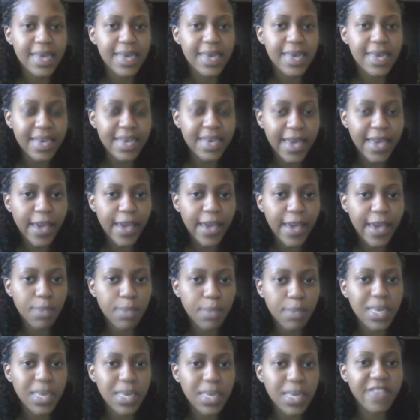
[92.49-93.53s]
games,
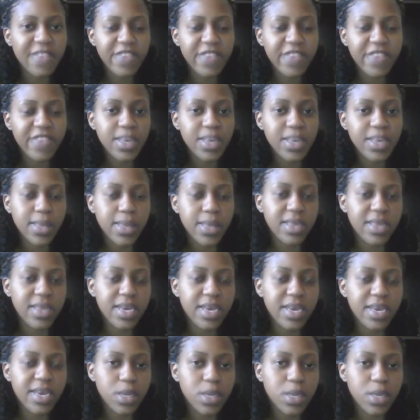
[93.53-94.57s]
and things that they
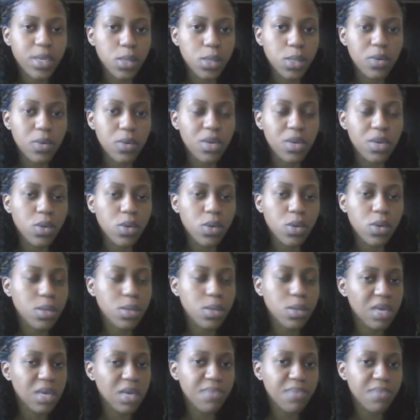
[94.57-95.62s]
can do in order to
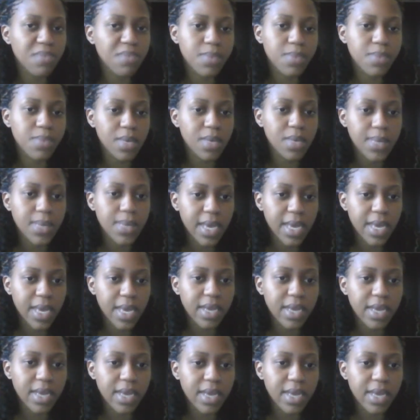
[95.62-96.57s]
keep themselves sane